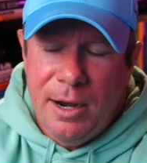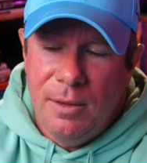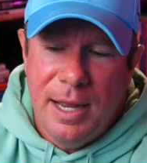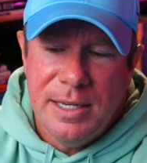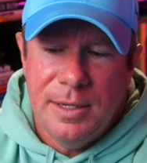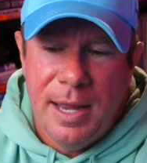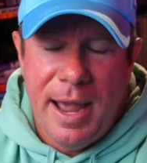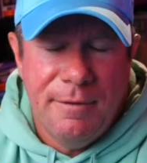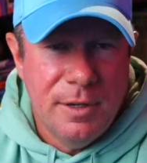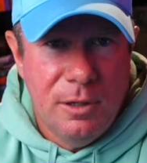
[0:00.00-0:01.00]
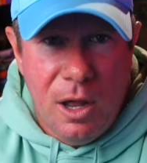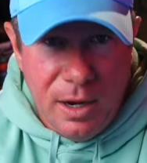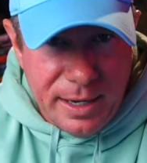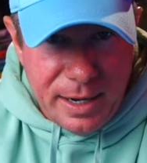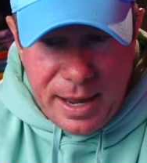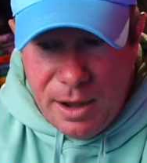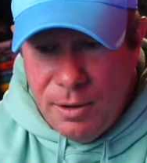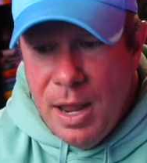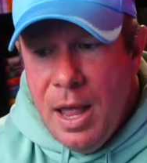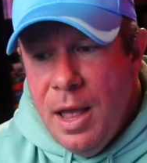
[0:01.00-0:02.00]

I don't like to have to log in and out